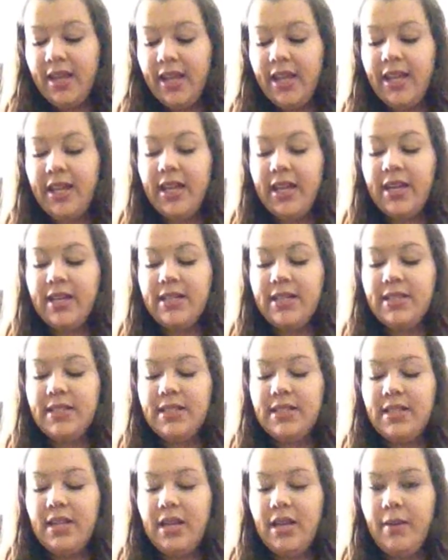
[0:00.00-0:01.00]

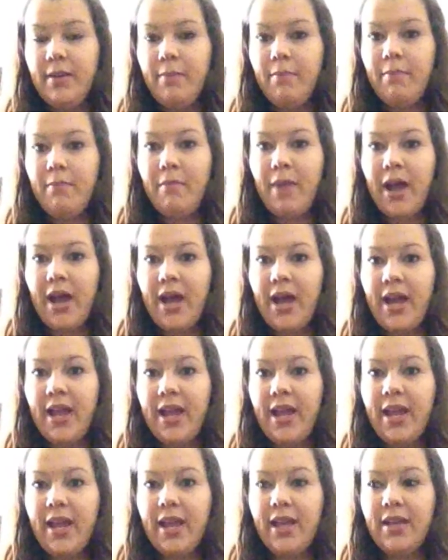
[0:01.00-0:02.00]
and
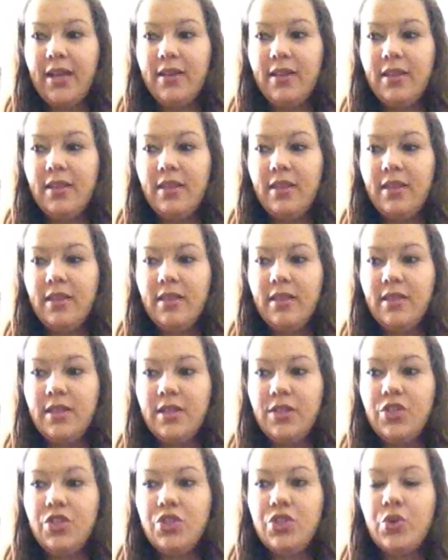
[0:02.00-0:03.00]
my
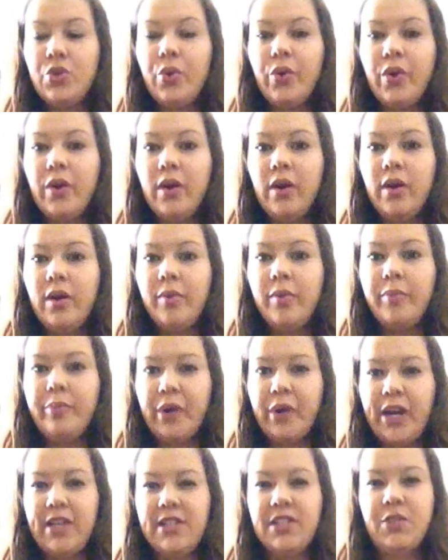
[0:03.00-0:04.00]
sore
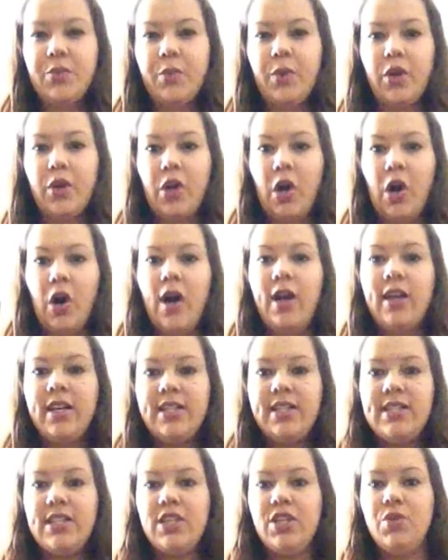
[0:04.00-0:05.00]
breasts were gone,
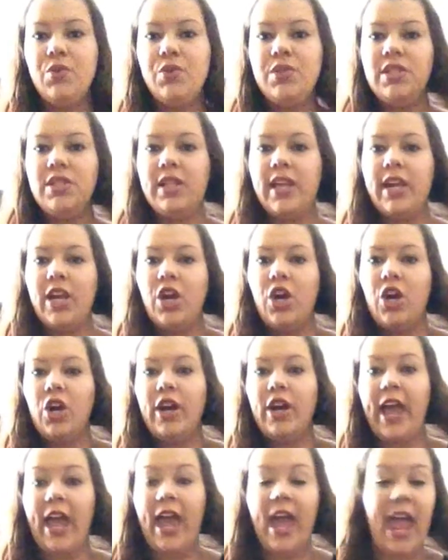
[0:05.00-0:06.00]
because they used to like
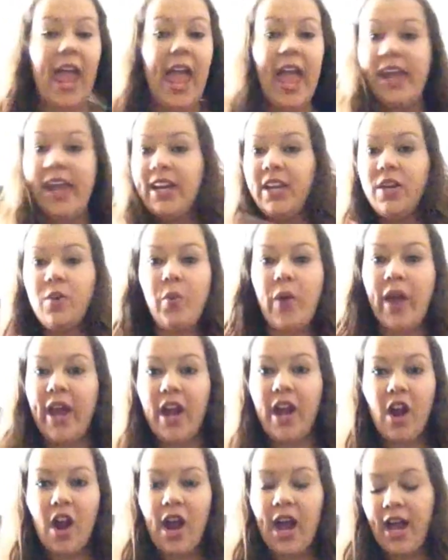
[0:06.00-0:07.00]
hurt
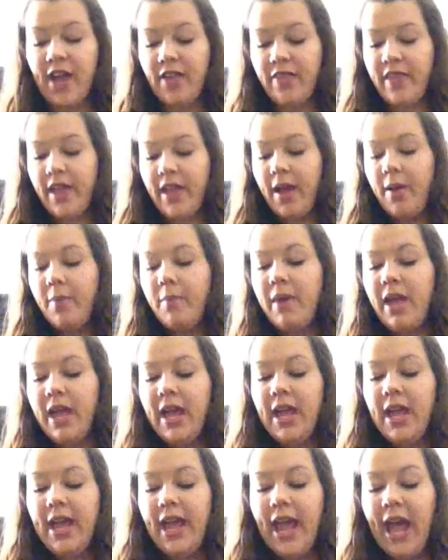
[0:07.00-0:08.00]
anywhere on them,
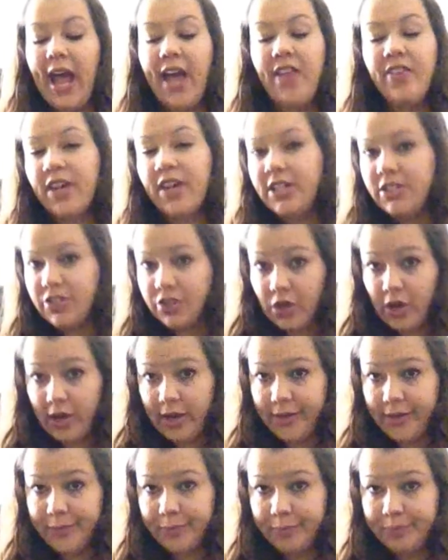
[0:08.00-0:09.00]
and that's
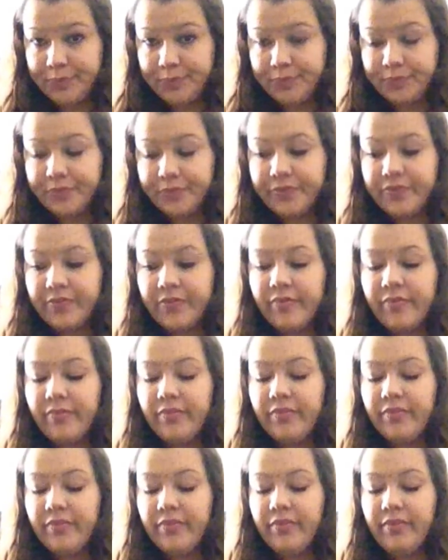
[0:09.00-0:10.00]
gone.
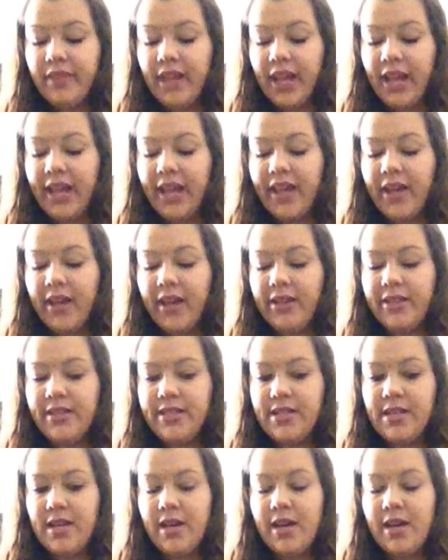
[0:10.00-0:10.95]
And